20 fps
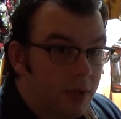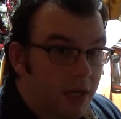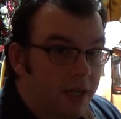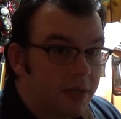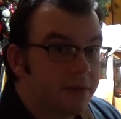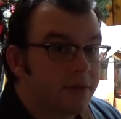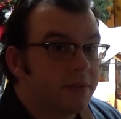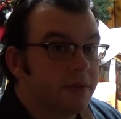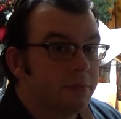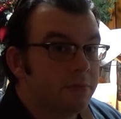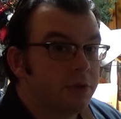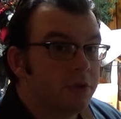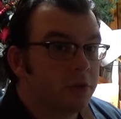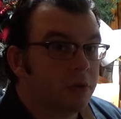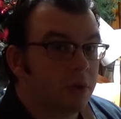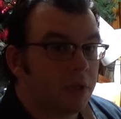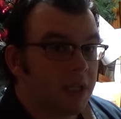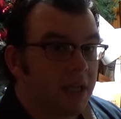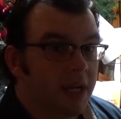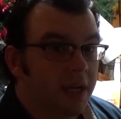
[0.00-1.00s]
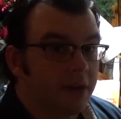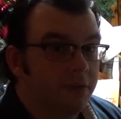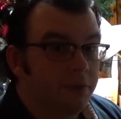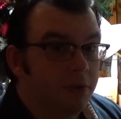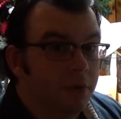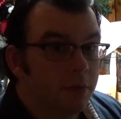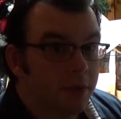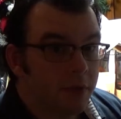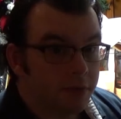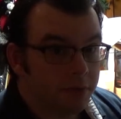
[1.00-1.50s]
as I'm sure a lot of
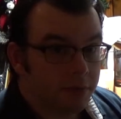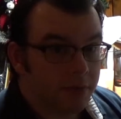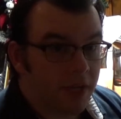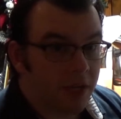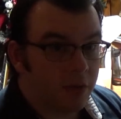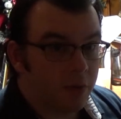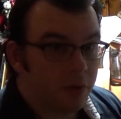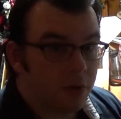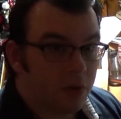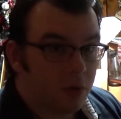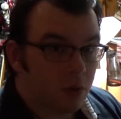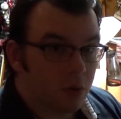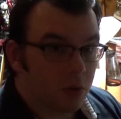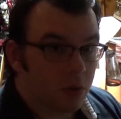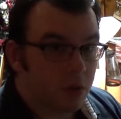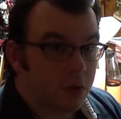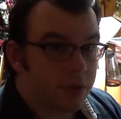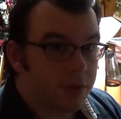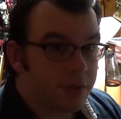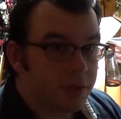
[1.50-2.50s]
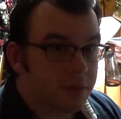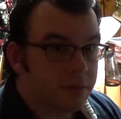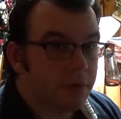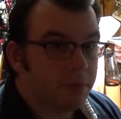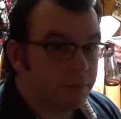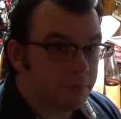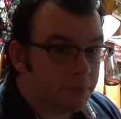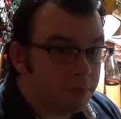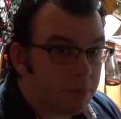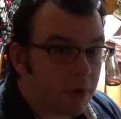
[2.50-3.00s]
you have found yours.
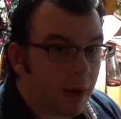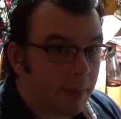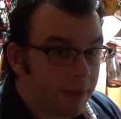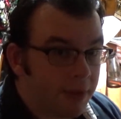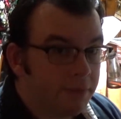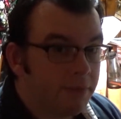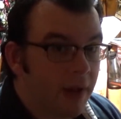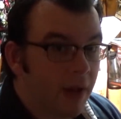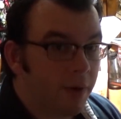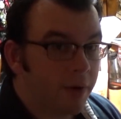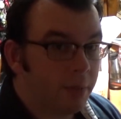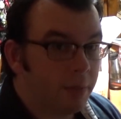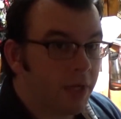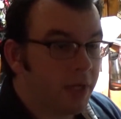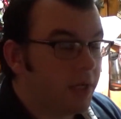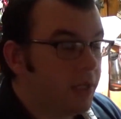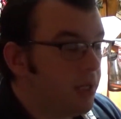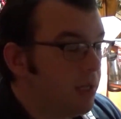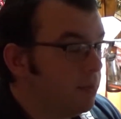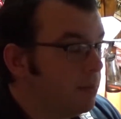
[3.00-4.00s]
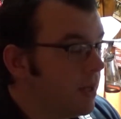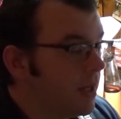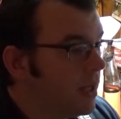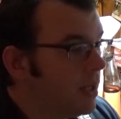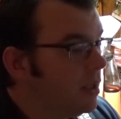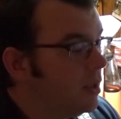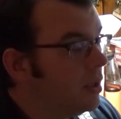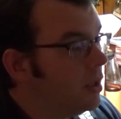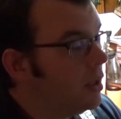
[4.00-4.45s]
You've probably found them on eBay.